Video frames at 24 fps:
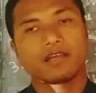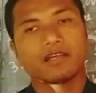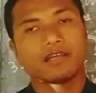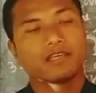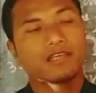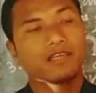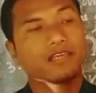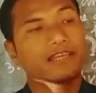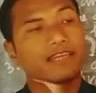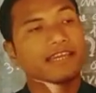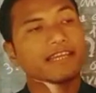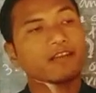
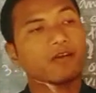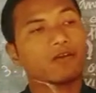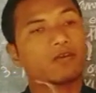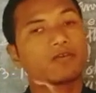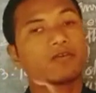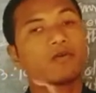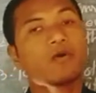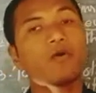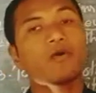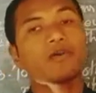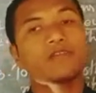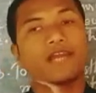He
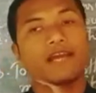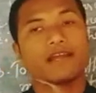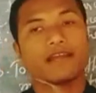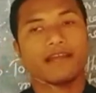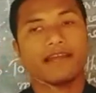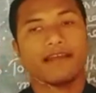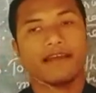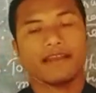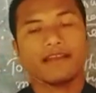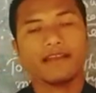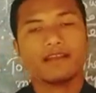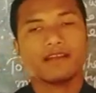cannot go there
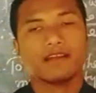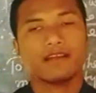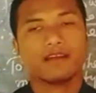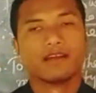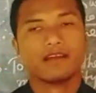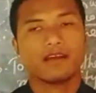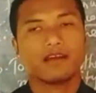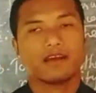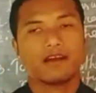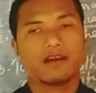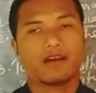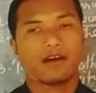and
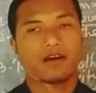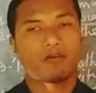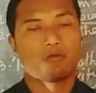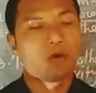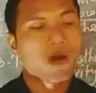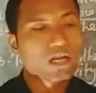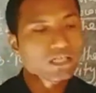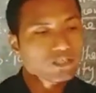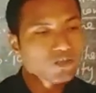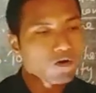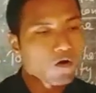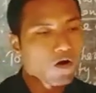
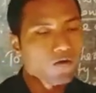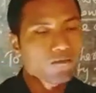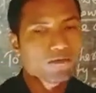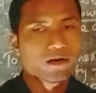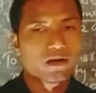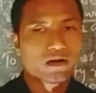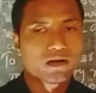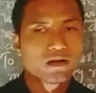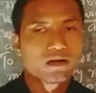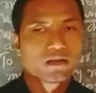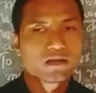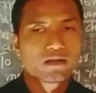watch
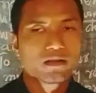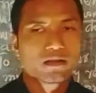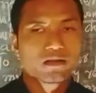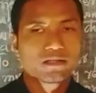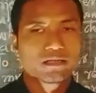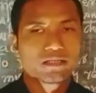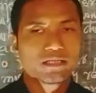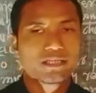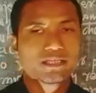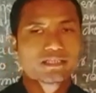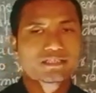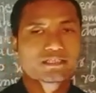over
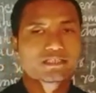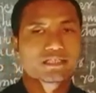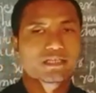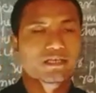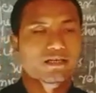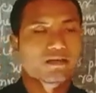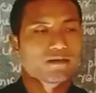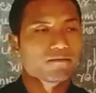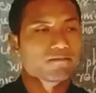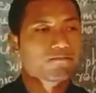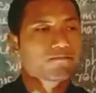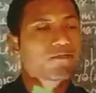his
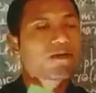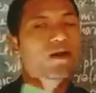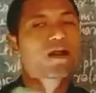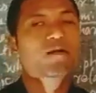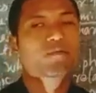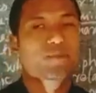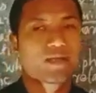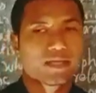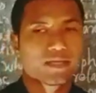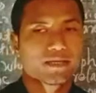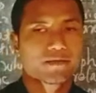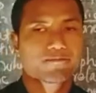
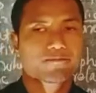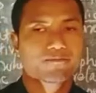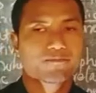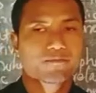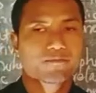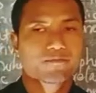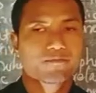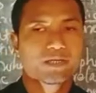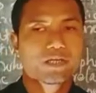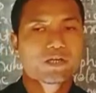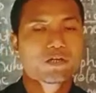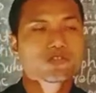farming
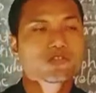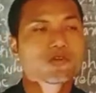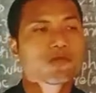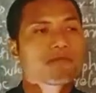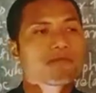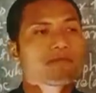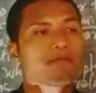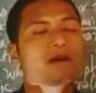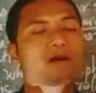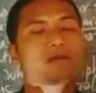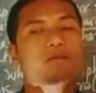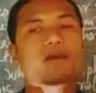because
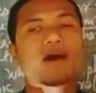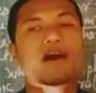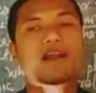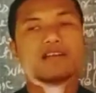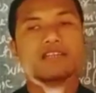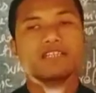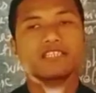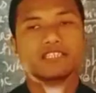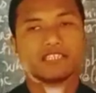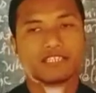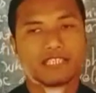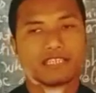of far
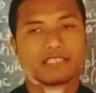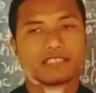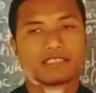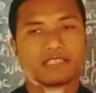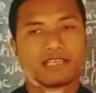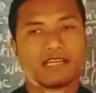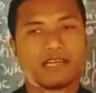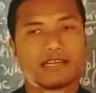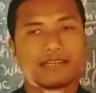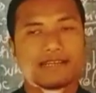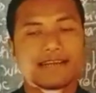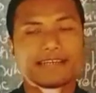distance.
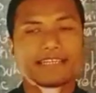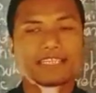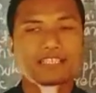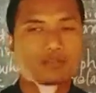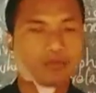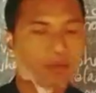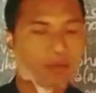That is